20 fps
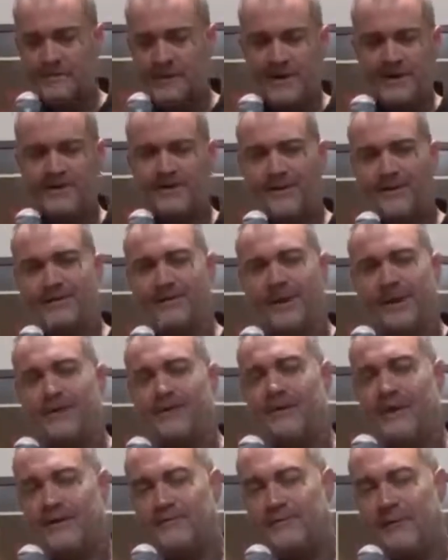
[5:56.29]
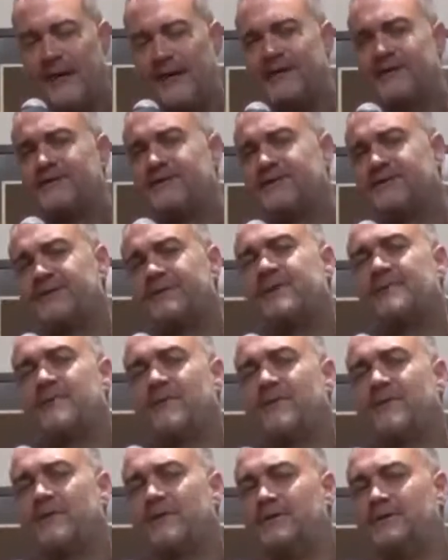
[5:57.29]
I don't know, I managed to
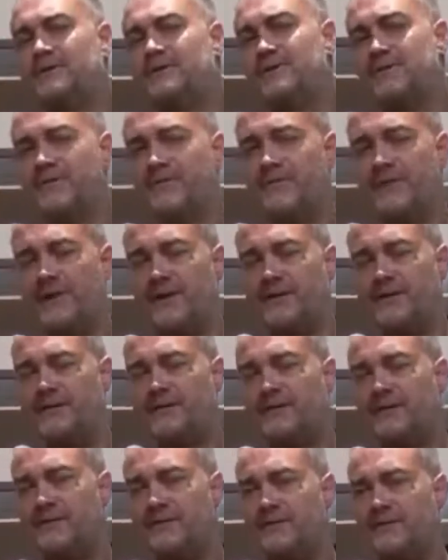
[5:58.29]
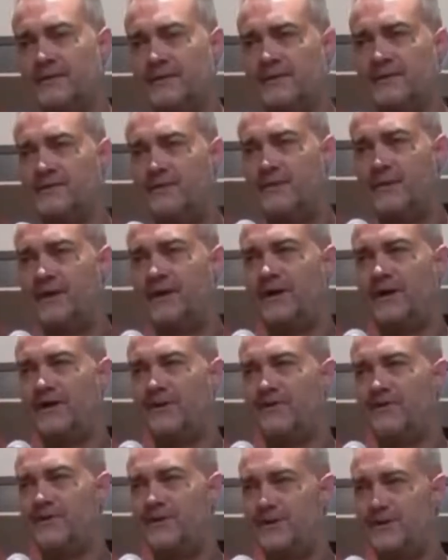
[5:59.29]
stumble on some things that really
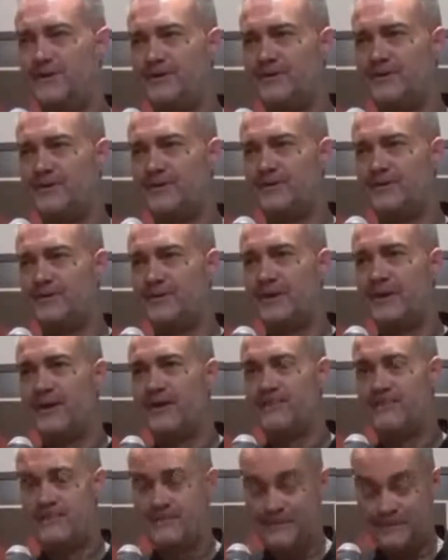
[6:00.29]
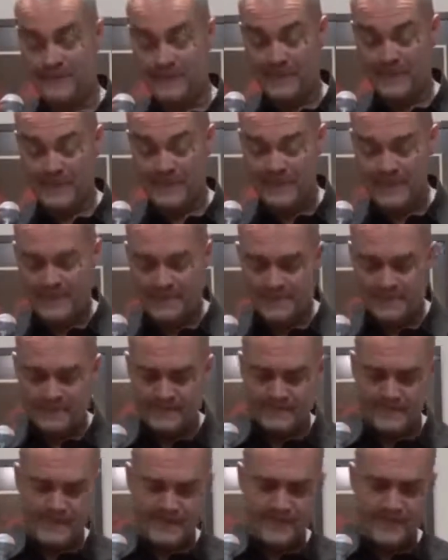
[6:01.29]
helped me along the way.
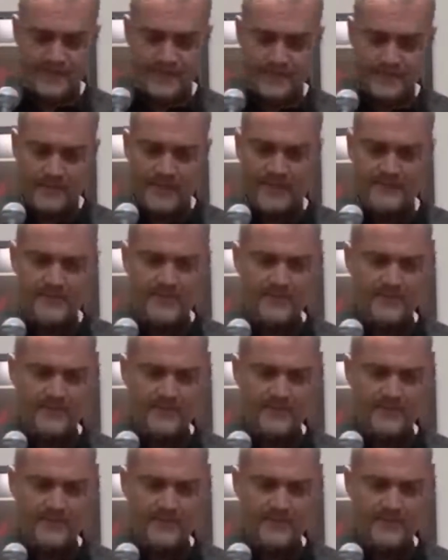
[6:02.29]
And one of